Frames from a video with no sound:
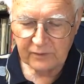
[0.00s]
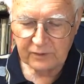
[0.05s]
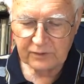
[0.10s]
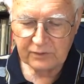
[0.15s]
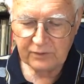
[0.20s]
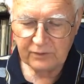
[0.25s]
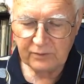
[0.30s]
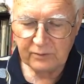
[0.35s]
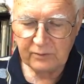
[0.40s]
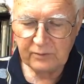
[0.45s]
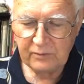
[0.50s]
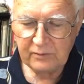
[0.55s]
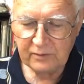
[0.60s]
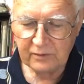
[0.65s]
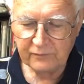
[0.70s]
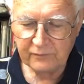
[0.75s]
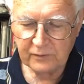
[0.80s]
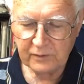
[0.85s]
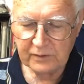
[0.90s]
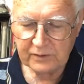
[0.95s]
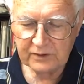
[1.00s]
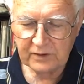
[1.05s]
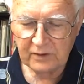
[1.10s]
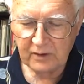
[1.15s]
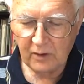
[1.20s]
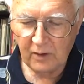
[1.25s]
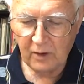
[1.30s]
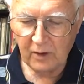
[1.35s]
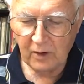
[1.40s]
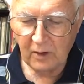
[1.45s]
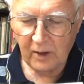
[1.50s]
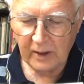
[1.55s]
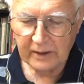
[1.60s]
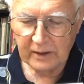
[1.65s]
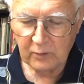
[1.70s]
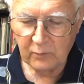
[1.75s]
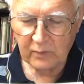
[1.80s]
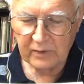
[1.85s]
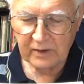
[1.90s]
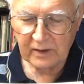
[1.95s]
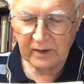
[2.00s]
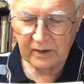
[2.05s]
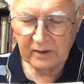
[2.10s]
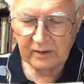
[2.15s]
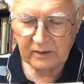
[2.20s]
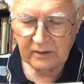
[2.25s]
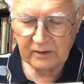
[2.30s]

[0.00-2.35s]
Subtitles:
The 2, the first Leica with a